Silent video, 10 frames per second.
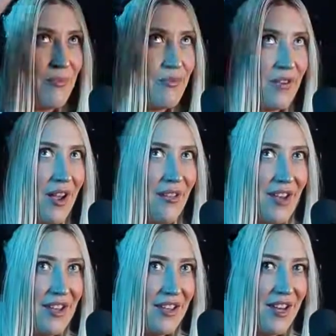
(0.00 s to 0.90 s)
like an
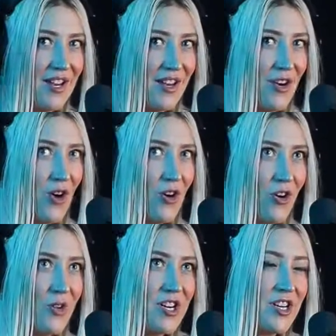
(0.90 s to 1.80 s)
umbrella that it can all
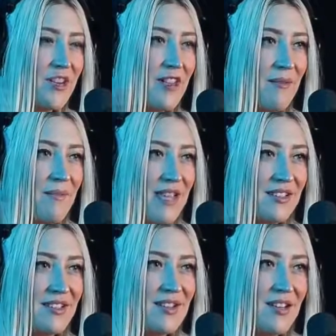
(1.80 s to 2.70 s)
go under that
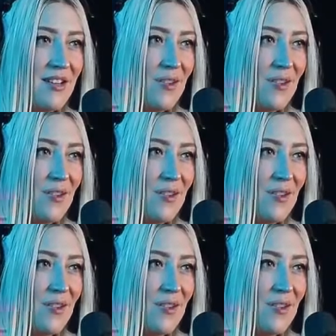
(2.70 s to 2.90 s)
makes it